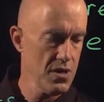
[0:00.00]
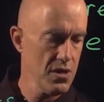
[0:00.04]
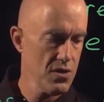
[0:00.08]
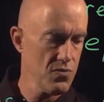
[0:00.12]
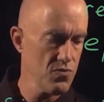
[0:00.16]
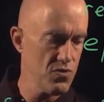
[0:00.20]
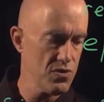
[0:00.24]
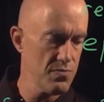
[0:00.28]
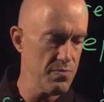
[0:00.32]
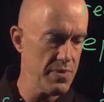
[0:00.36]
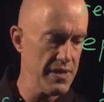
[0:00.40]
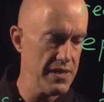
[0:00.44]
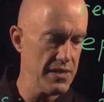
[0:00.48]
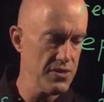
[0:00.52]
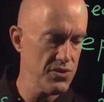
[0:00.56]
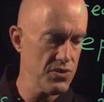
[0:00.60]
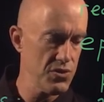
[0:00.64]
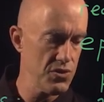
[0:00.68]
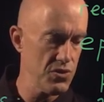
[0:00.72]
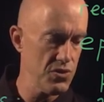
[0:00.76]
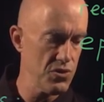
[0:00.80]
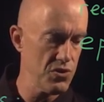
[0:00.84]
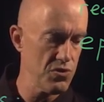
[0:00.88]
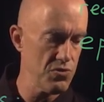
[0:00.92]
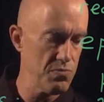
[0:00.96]
would be
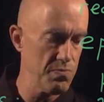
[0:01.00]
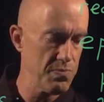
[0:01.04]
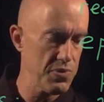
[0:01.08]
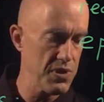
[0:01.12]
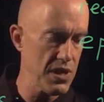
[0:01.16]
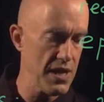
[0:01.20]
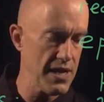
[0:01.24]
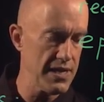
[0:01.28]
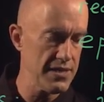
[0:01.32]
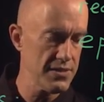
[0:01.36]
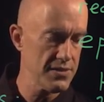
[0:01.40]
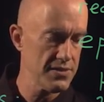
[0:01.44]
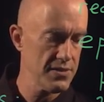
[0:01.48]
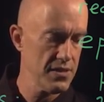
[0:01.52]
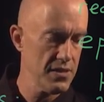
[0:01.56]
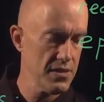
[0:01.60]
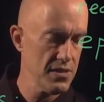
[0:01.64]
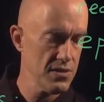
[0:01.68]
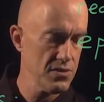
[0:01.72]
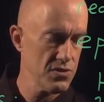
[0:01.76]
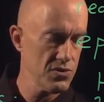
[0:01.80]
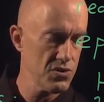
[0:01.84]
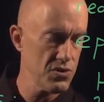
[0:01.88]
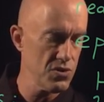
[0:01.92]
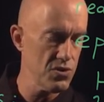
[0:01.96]
2 plus
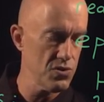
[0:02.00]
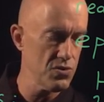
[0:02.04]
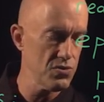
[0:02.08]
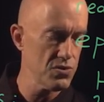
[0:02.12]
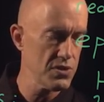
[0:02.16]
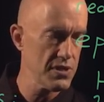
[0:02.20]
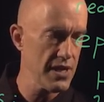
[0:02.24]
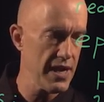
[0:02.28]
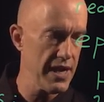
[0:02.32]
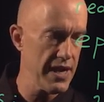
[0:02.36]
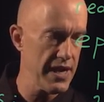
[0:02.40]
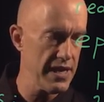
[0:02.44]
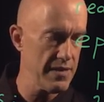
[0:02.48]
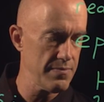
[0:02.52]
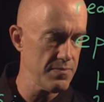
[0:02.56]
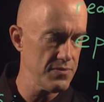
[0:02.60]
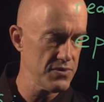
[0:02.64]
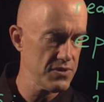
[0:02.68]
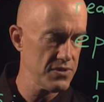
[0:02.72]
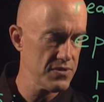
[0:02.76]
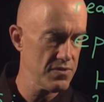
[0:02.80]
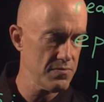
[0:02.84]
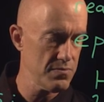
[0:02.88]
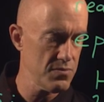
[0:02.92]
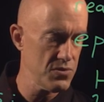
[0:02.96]
2
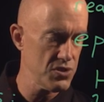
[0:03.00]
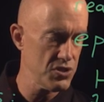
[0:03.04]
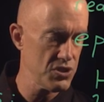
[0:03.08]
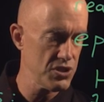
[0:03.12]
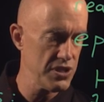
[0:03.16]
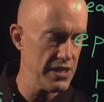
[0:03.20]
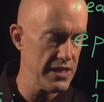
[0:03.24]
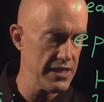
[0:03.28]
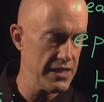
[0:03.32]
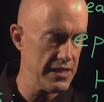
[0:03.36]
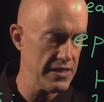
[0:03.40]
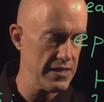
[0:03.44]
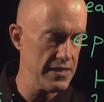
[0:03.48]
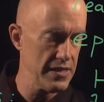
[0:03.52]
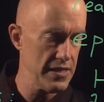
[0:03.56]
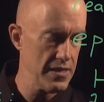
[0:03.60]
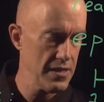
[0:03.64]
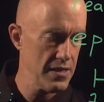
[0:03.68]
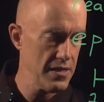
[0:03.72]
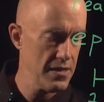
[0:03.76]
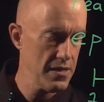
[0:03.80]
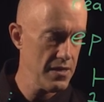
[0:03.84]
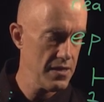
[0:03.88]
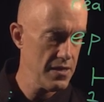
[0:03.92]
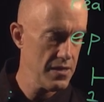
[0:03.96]
times machine
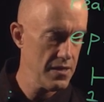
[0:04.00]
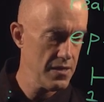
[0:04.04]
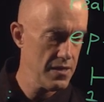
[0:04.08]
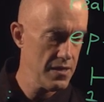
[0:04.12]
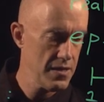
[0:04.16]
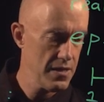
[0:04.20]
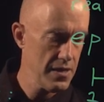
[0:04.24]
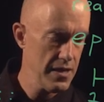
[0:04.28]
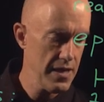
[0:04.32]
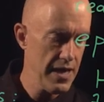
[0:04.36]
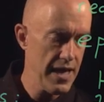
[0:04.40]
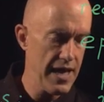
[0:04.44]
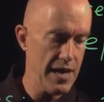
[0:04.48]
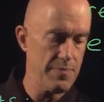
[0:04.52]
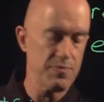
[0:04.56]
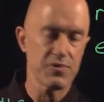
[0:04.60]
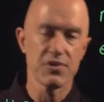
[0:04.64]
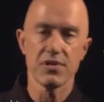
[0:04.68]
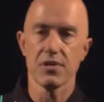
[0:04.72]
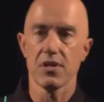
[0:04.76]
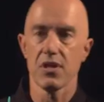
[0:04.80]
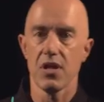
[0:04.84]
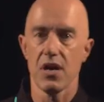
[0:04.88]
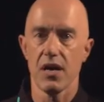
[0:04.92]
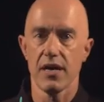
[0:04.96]

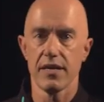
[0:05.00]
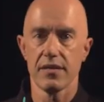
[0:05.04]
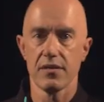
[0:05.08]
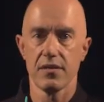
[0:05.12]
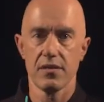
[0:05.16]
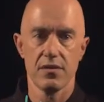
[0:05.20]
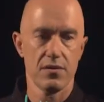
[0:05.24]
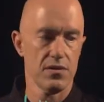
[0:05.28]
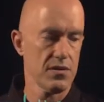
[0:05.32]
epsilon.